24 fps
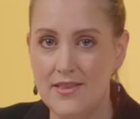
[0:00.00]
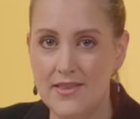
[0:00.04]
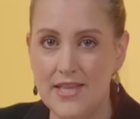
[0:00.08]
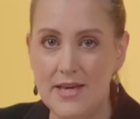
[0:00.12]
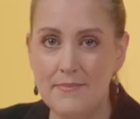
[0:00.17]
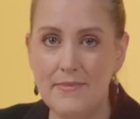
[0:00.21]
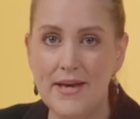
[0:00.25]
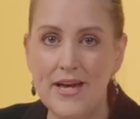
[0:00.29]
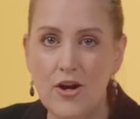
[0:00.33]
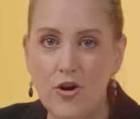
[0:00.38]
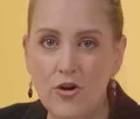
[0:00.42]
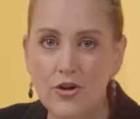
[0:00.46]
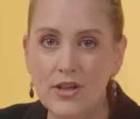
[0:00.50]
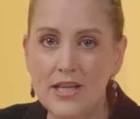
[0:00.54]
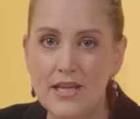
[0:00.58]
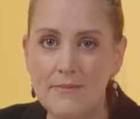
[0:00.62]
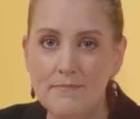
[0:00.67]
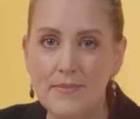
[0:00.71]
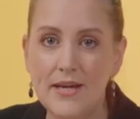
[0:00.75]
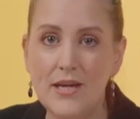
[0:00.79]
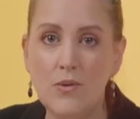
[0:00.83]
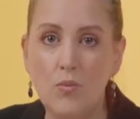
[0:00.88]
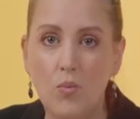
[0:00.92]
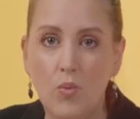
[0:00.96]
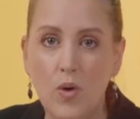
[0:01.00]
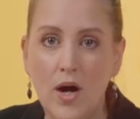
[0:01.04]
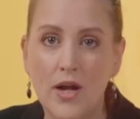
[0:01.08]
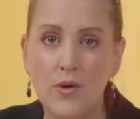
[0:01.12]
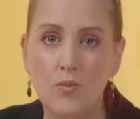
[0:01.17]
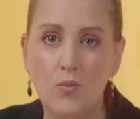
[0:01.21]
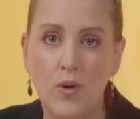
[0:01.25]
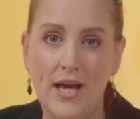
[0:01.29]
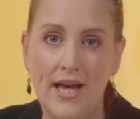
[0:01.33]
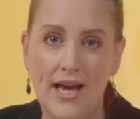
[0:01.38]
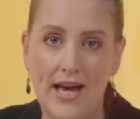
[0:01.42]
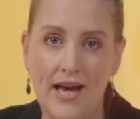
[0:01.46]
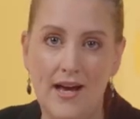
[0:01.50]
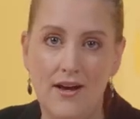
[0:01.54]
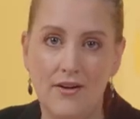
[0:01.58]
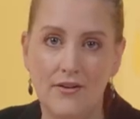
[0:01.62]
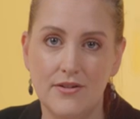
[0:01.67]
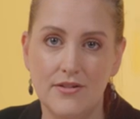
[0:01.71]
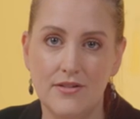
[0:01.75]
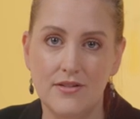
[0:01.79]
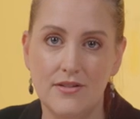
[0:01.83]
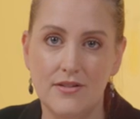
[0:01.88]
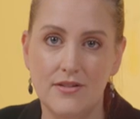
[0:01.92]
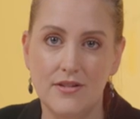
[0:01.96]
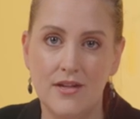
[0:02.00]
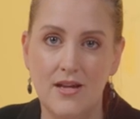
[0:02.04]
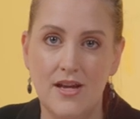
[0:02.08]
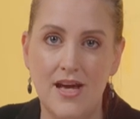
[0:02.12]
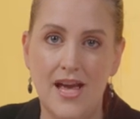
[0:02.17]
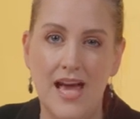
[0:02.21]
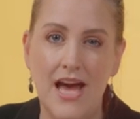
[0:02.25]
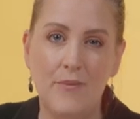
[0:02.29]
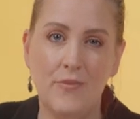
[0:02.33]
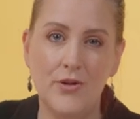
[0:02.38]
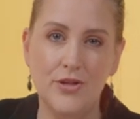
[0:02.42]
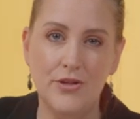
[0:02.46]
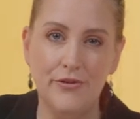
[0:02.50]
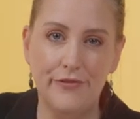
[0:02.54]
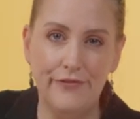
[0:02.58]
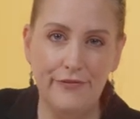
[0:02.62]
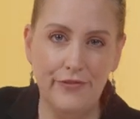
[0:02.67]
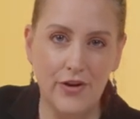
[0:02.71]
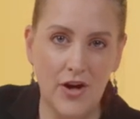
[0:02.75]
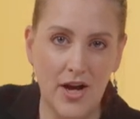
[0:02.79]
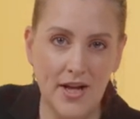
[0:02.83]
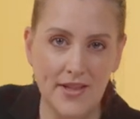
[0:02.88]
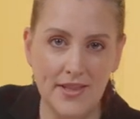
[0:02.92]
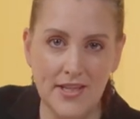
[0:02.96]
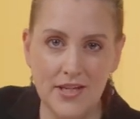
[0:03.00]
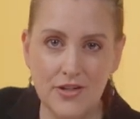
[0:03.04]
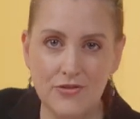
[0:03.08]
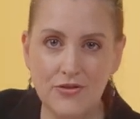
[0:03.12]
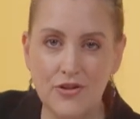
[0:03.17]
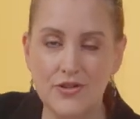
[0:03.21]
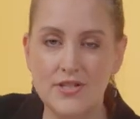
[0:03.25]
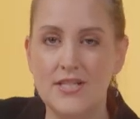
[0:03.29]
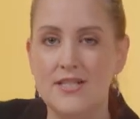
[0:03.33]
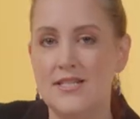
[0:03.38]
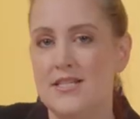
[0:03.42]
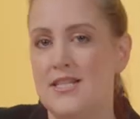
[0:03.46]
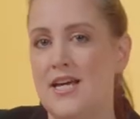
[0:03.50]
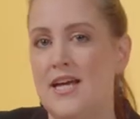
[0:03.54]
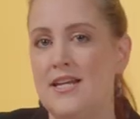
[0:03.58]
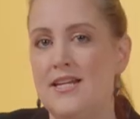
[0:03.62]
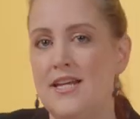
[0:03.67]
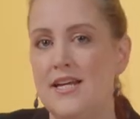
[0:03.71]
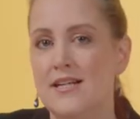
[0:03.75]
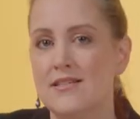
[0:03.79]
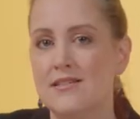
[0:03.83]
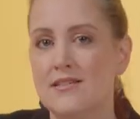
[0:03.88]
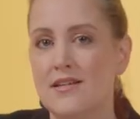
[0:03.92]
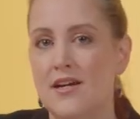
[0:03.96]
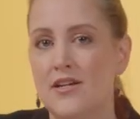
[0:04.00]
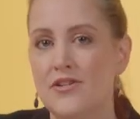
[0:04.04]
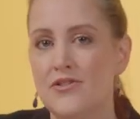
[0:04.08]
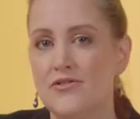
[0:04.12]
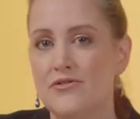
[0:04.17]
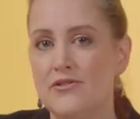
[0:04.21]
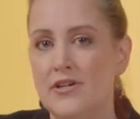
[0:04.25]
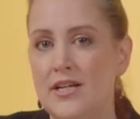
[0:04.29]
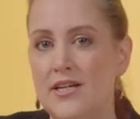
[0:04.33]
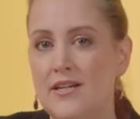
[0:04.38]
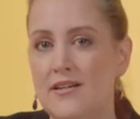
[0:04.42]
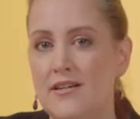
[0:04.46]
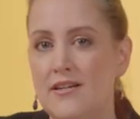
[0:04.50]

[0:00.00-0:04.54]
There may only be one way out. And when you finally cross into that next country,